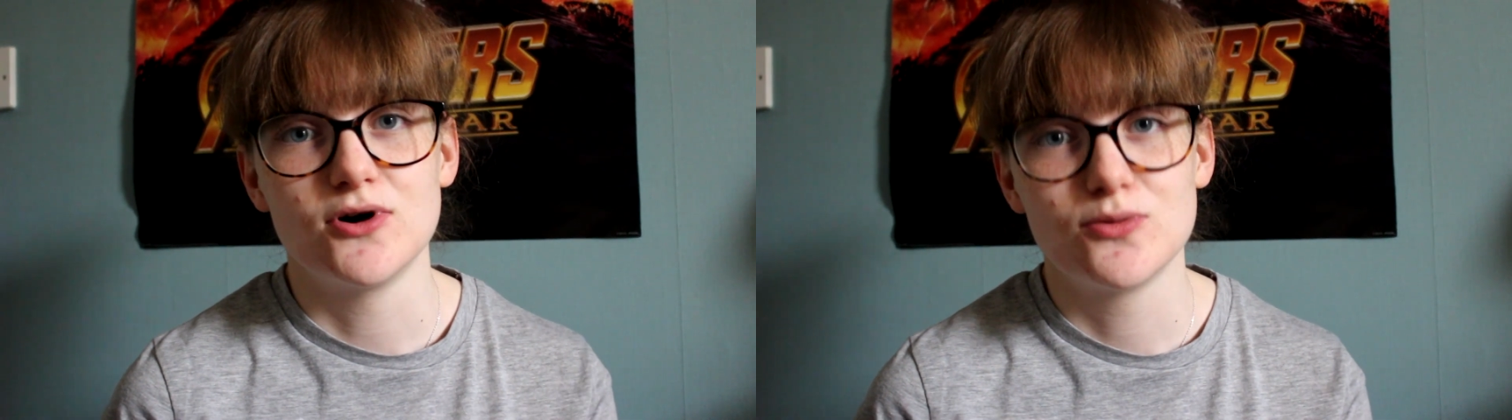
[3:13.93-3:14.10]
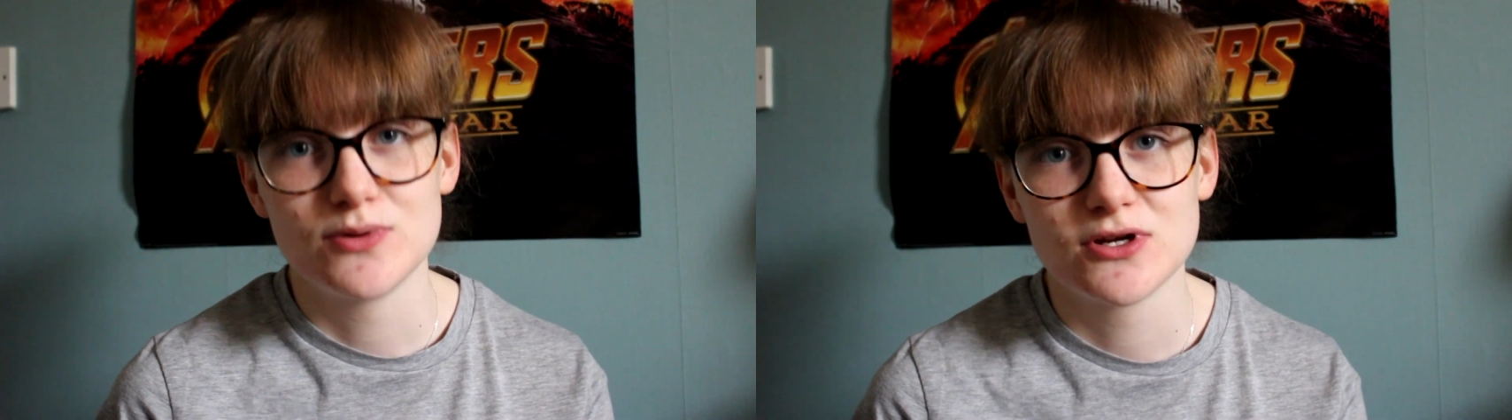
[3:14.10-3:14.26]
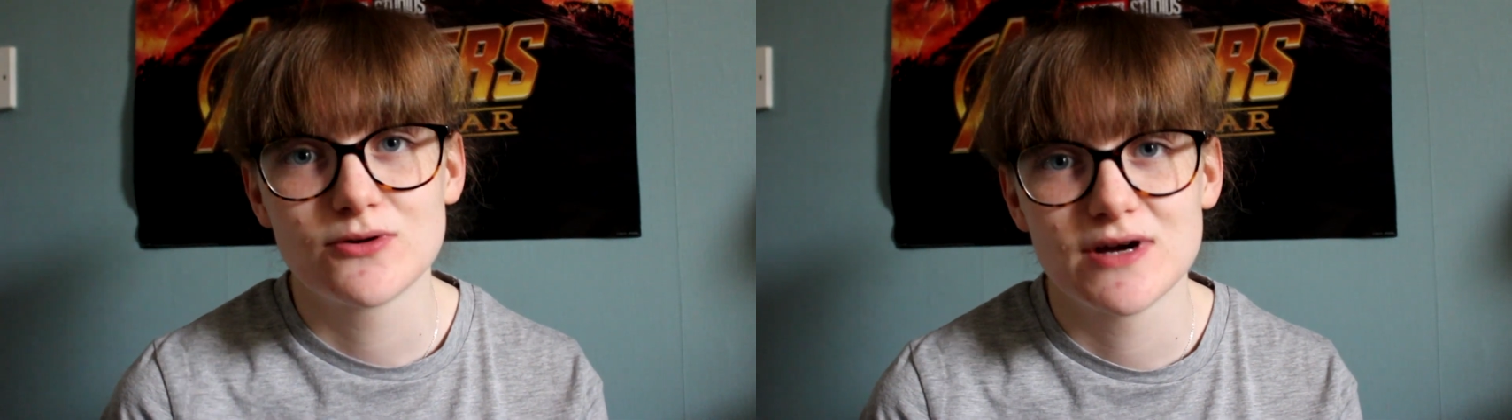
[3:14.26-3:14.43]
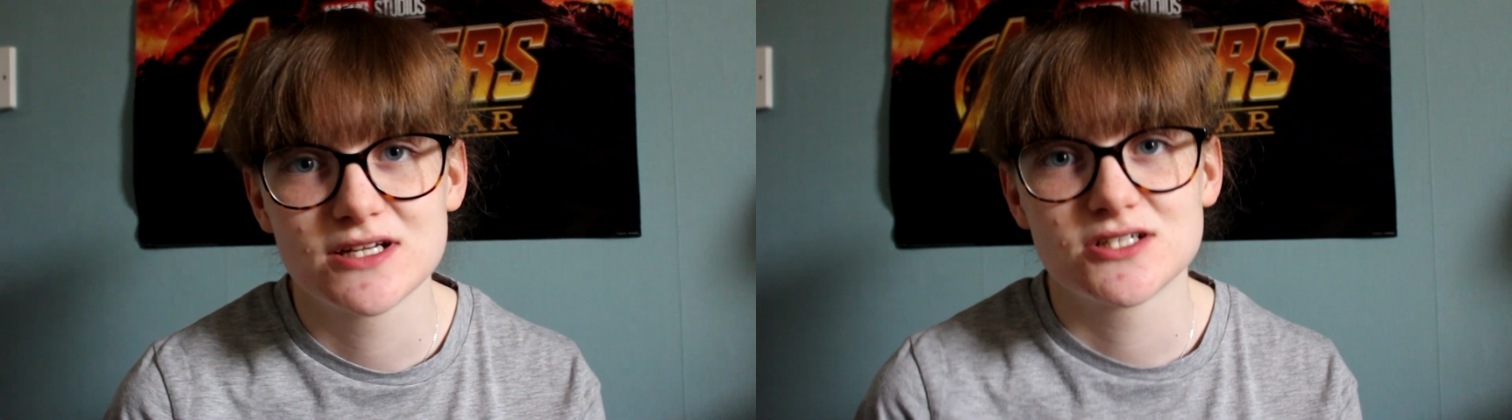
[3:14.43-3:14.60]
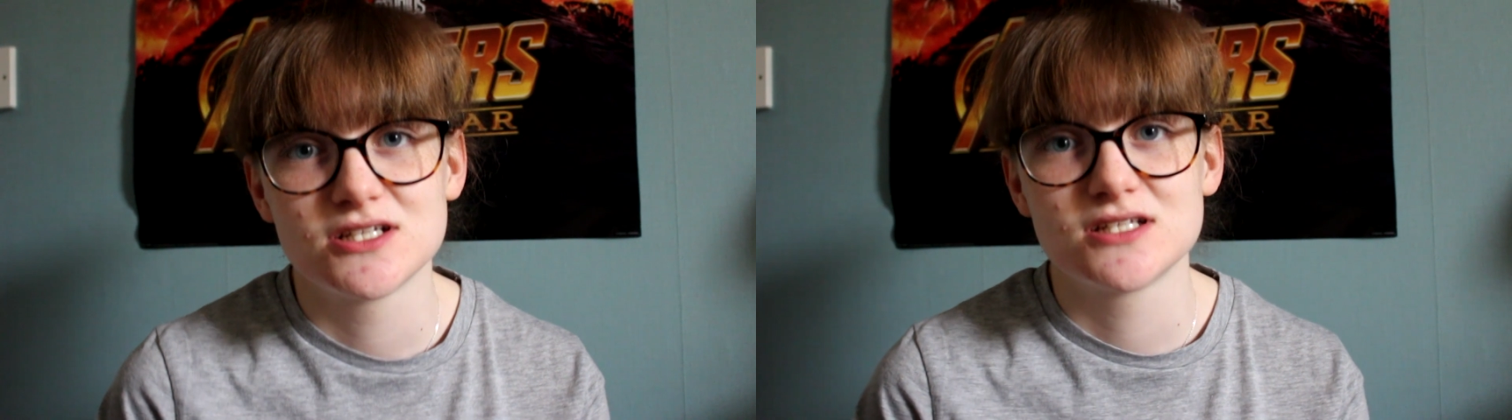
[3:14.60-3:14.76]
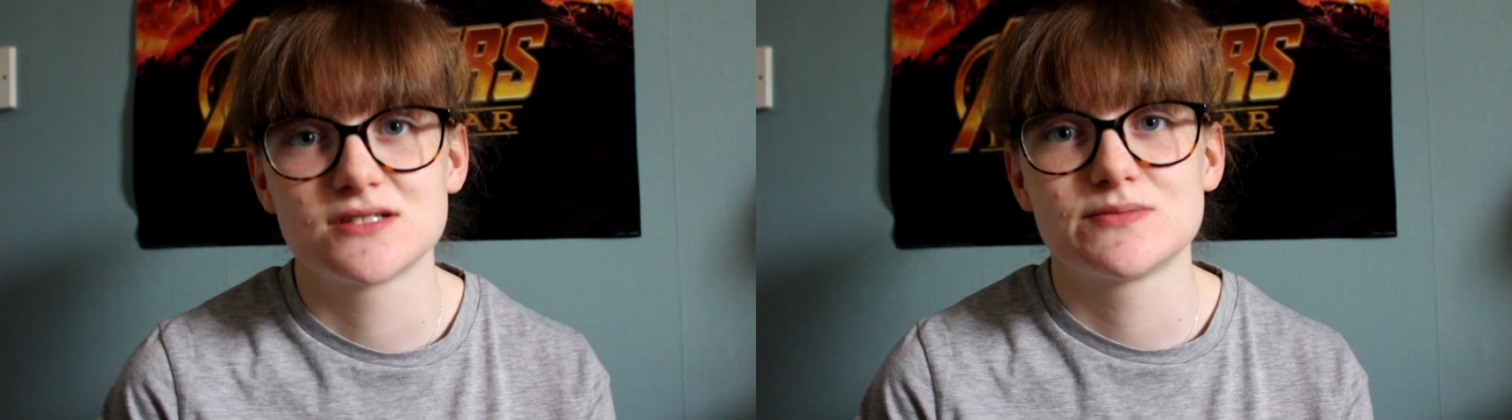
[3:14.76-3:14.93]
open
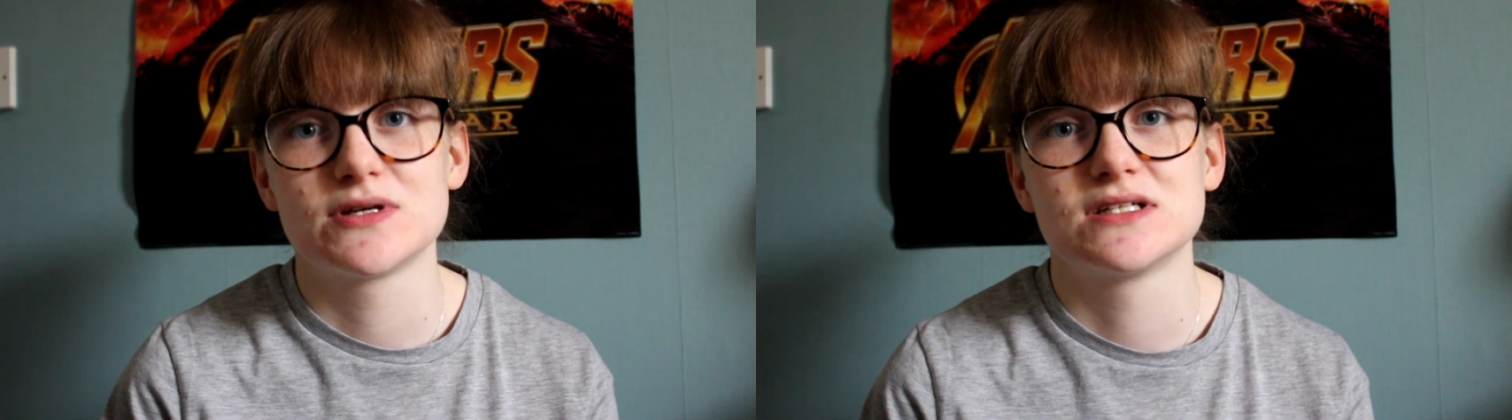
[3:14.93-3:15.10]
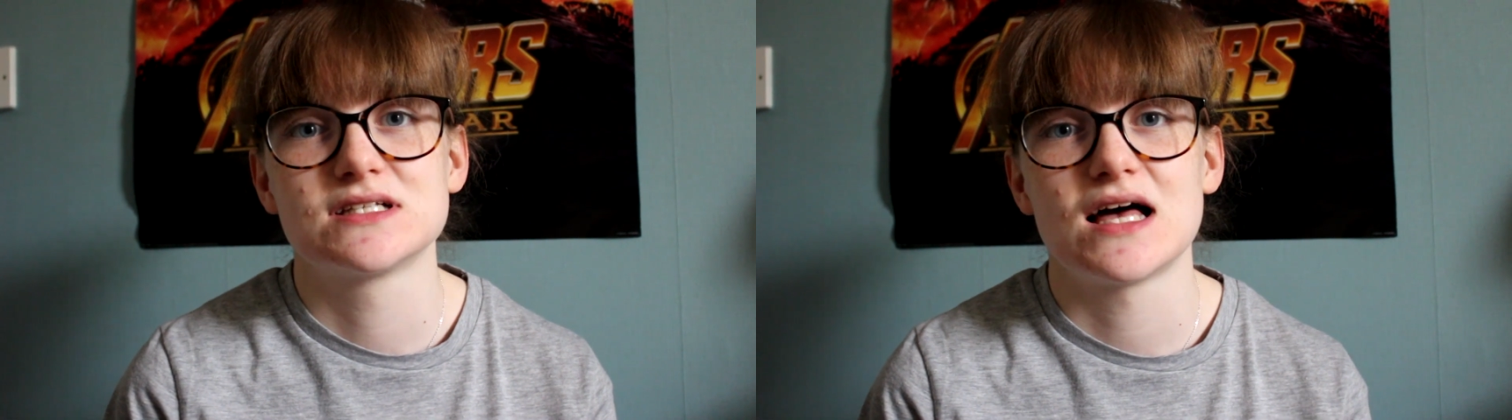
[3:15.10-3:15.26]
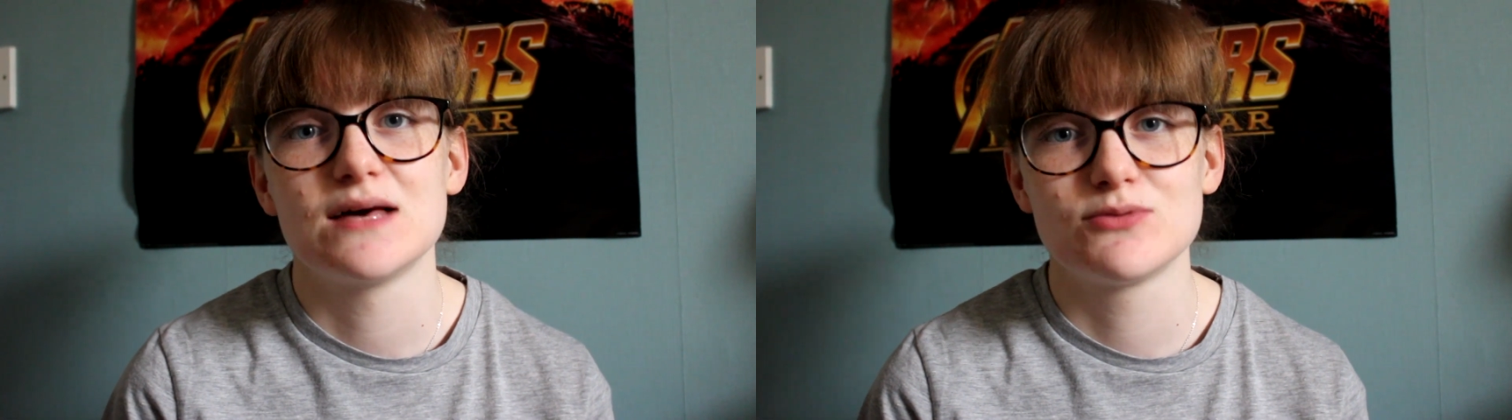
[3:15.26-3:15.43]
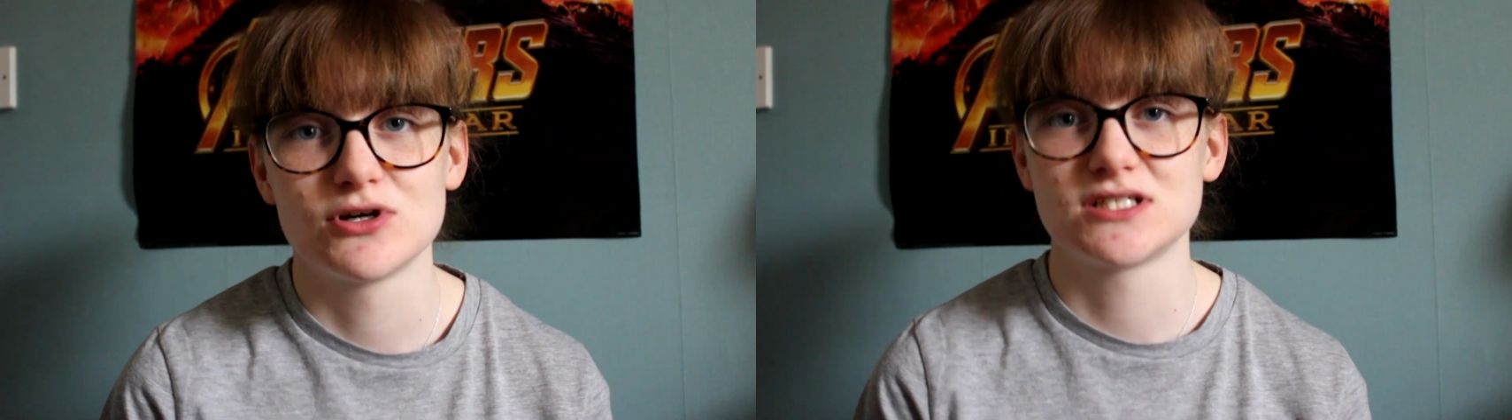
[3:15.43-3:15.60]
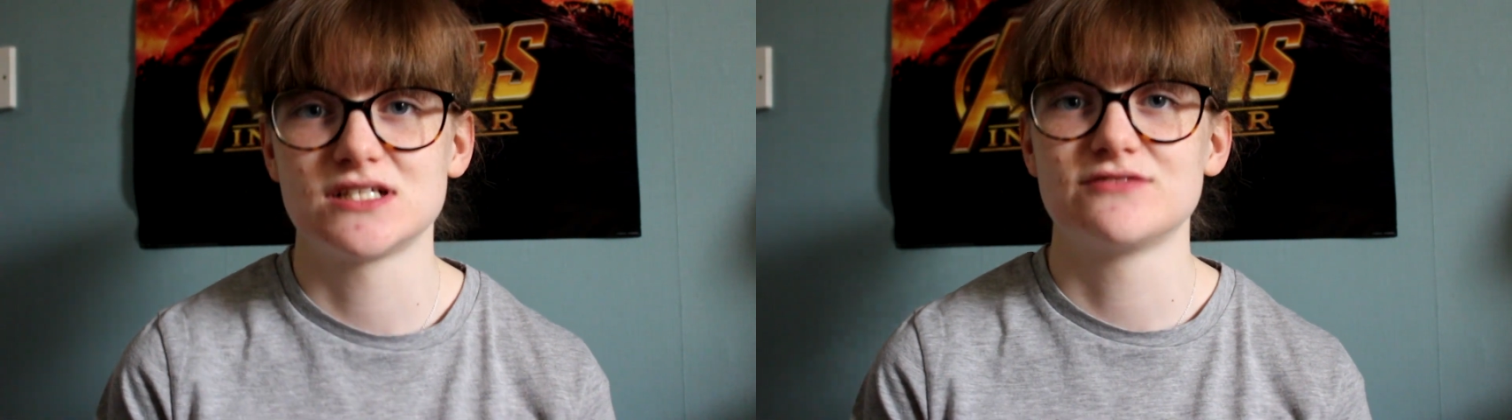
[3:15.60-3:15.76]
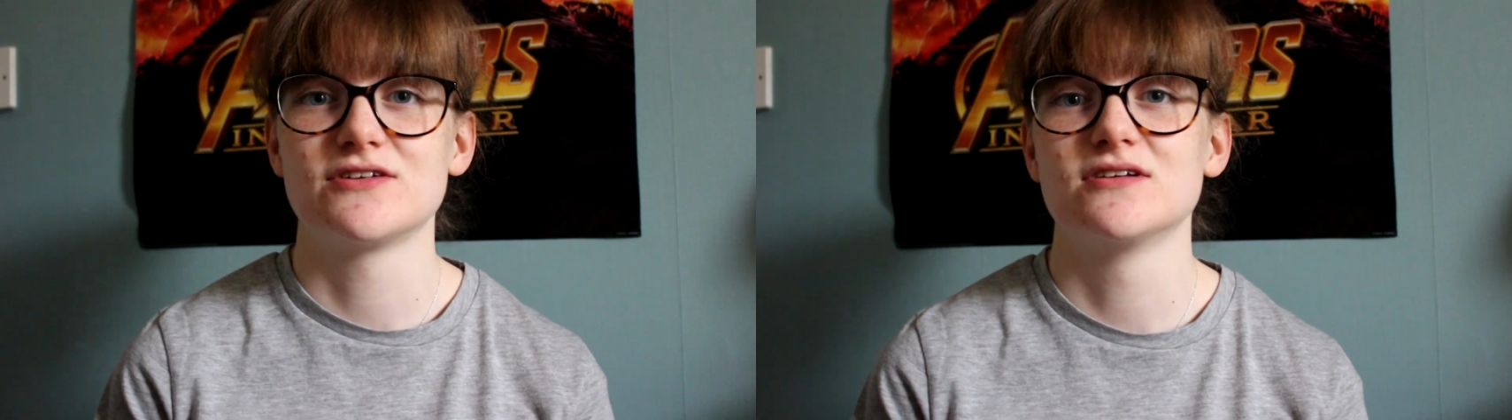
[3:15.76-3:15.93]
questions because I
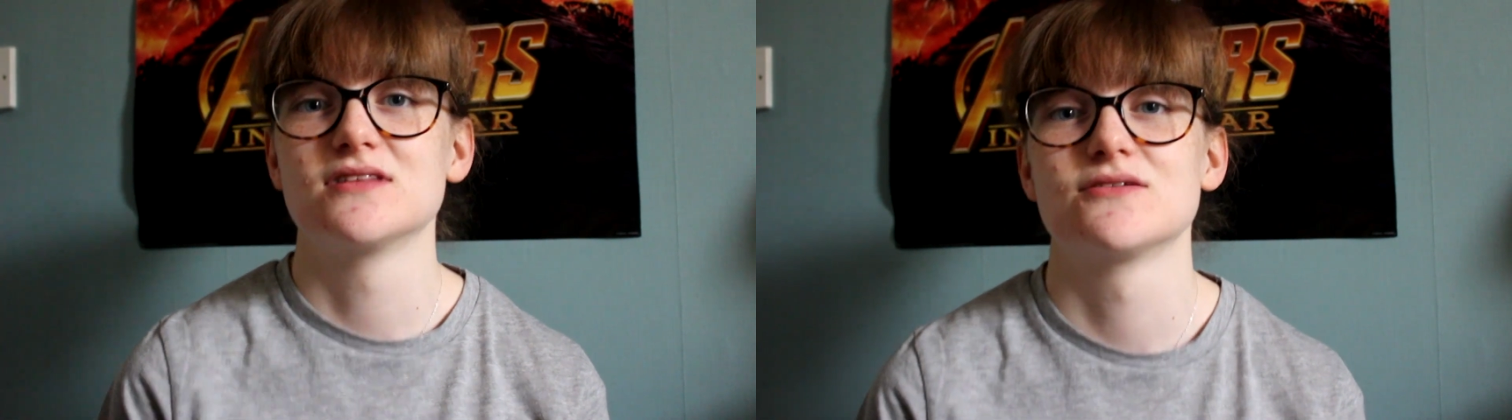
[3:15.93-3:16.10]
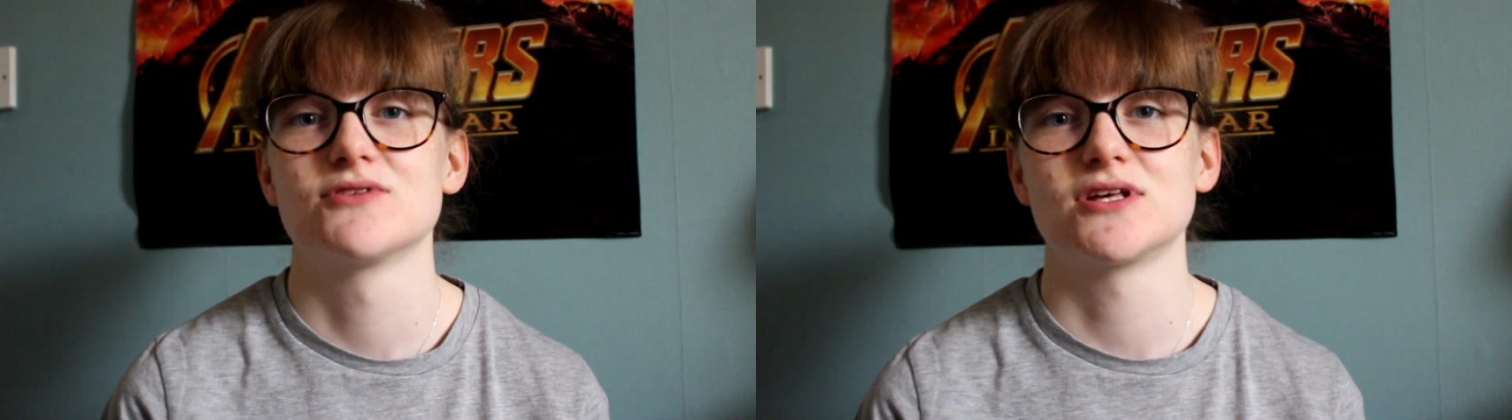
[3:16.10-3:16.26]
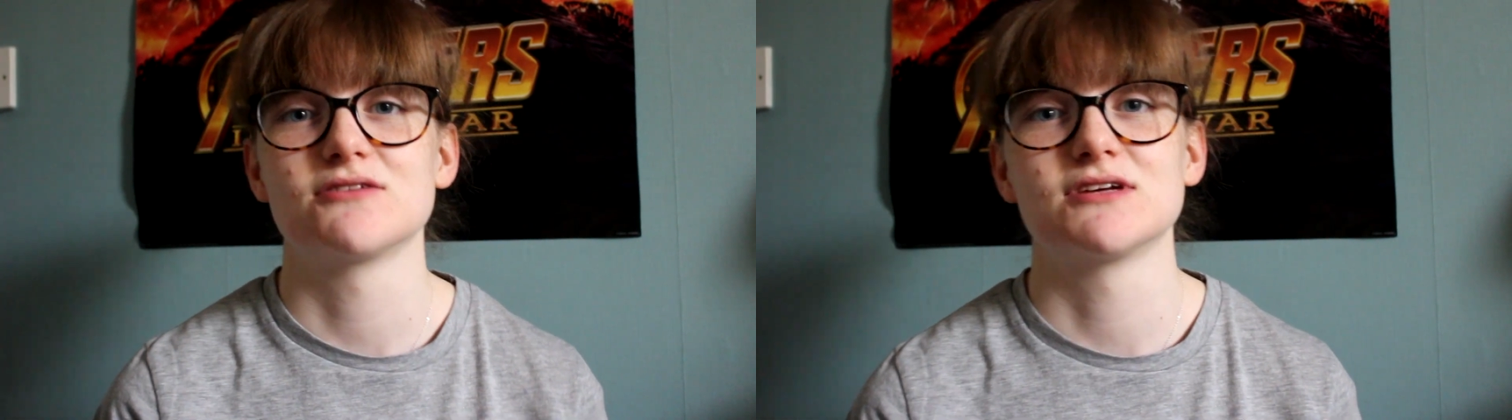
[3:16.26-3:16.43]
personally found them really,